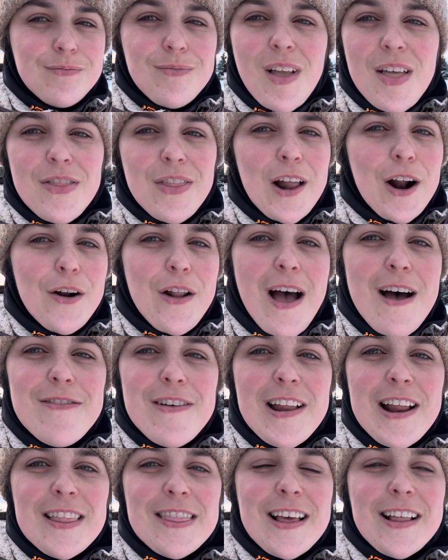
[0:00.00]
they don't have
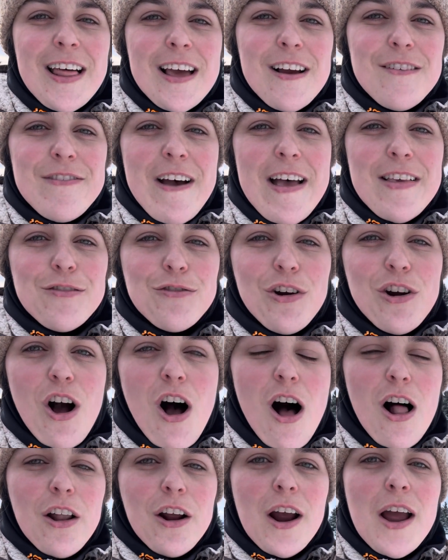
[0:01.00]
anything like a vest or a
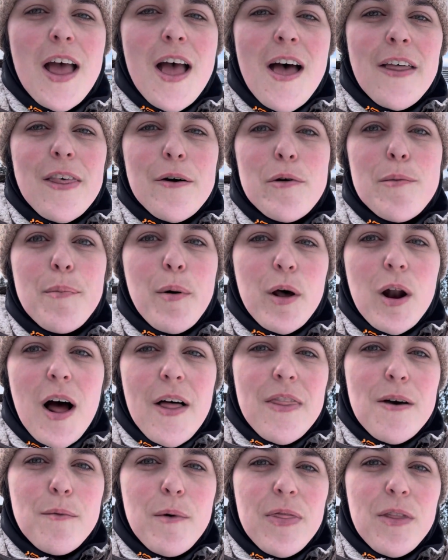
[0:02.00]
collar that we put
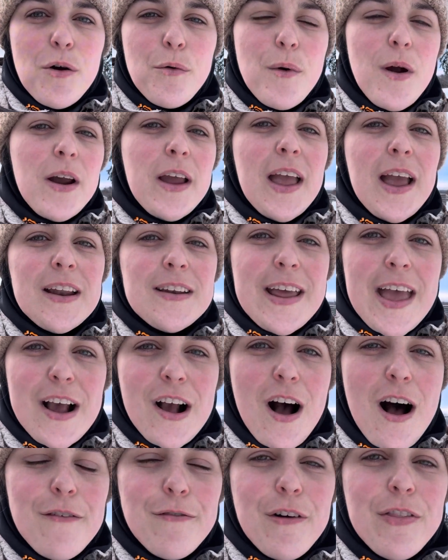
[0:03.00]
on them when they're working and
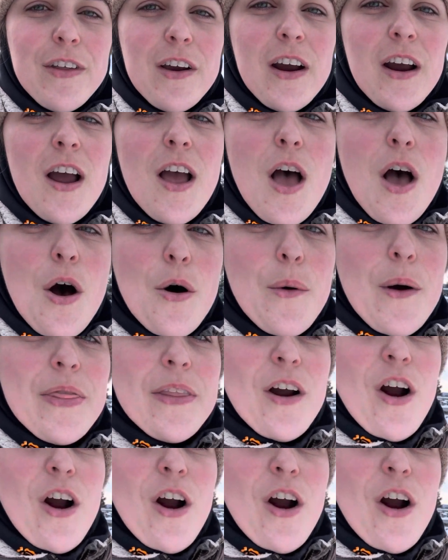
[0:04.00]
take off when they're